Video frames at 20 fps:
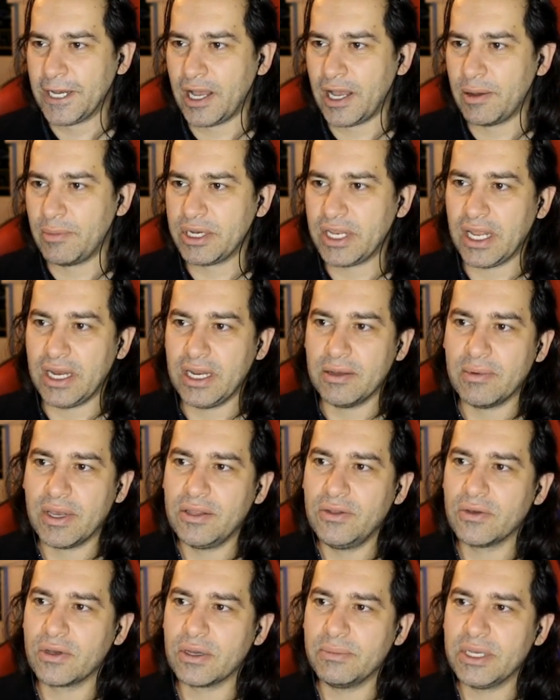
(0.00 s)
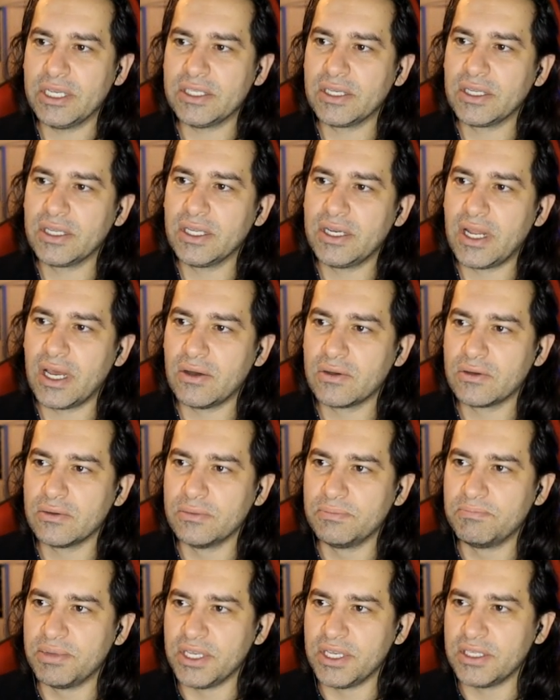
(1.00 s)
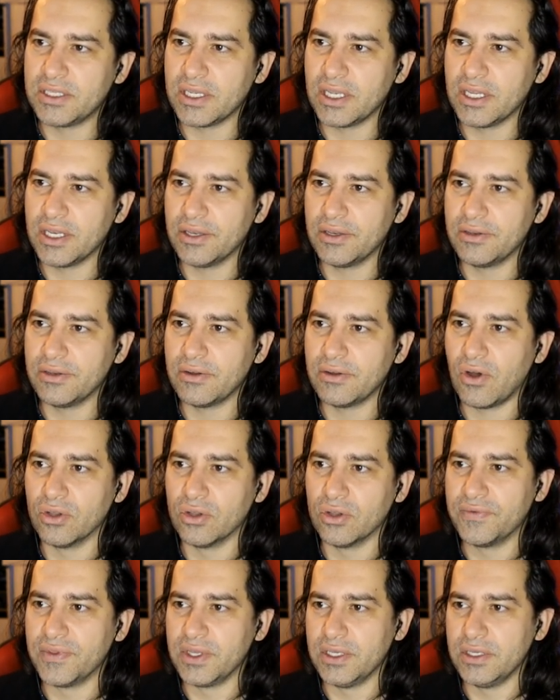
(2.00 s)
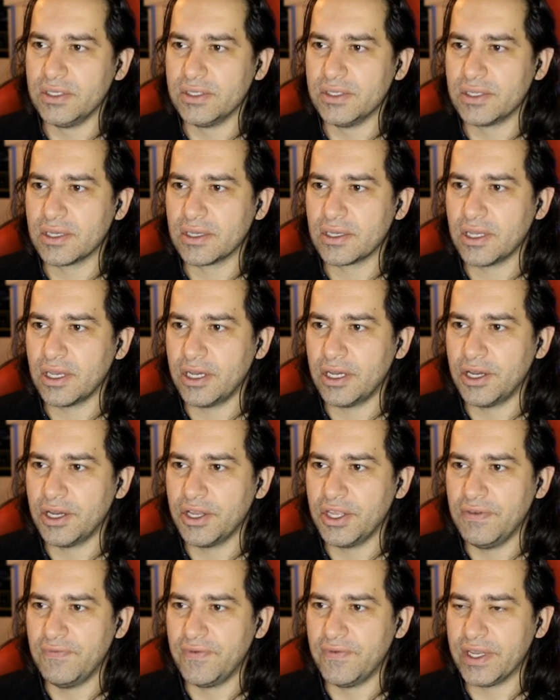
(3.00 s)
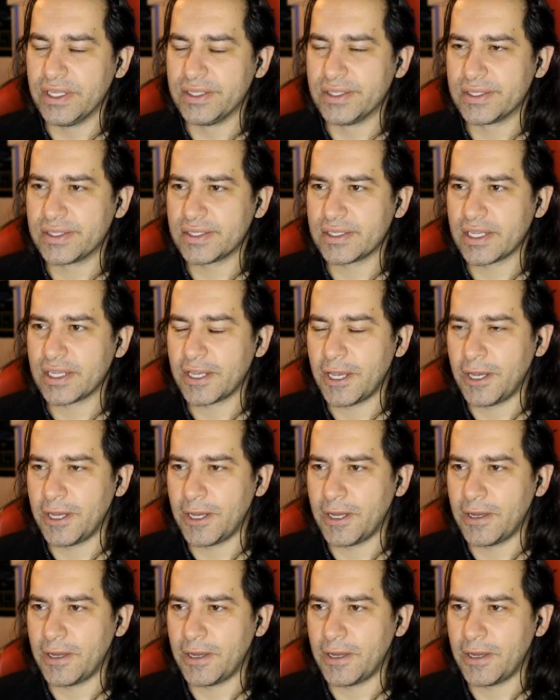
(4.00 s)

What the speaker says: But anyway, you can basically now compete in all of these events.